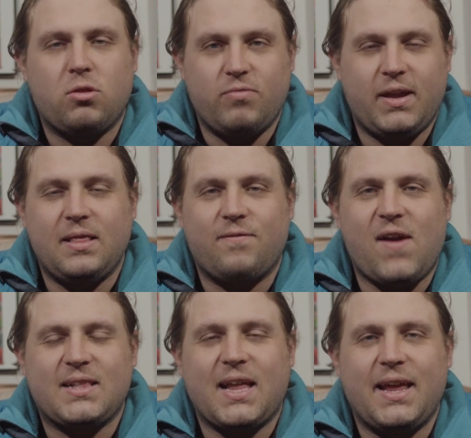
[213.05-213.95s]
III and the
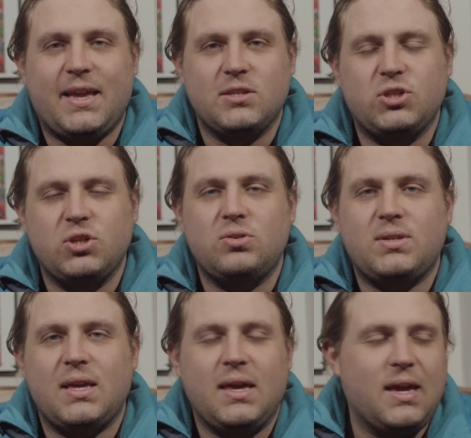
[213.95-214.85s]
fact that it can
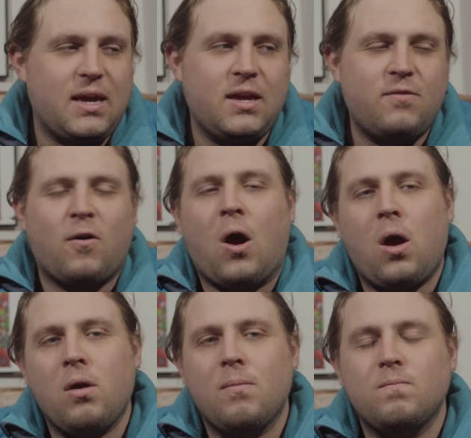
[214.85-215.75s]
shoot in RAW.